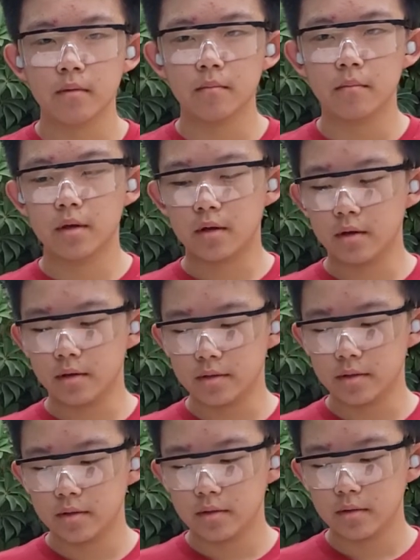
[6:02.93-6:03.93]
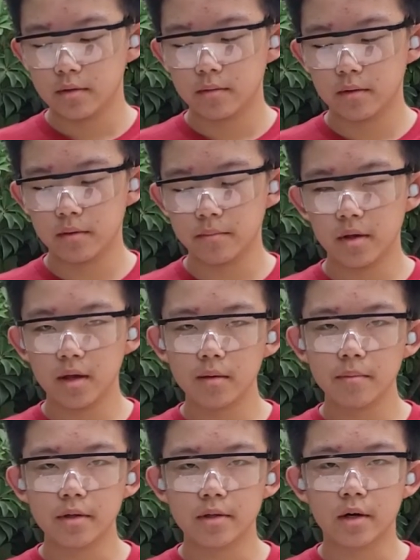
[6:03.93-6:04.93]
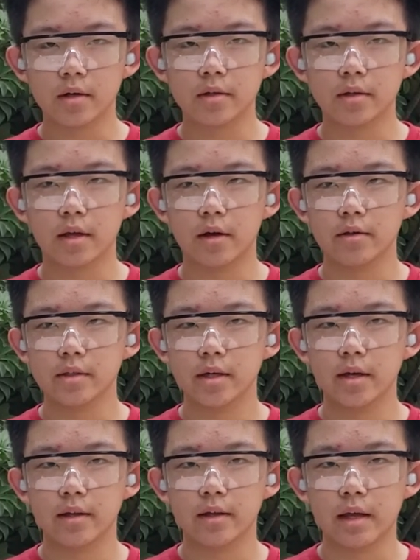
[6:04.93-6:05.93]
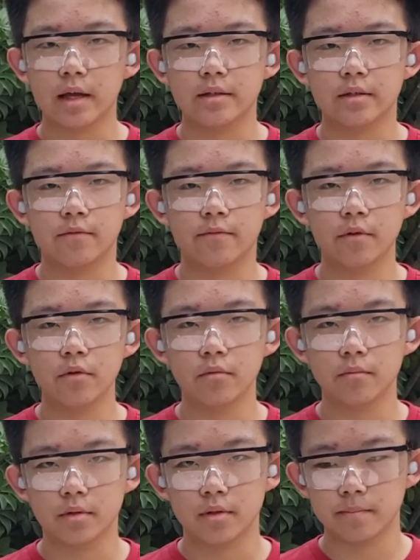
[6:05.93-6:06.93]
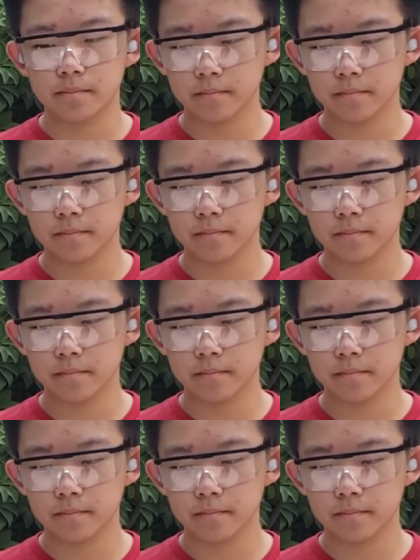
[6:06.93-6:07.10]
because there may be toxic thiocyanic acid fumes.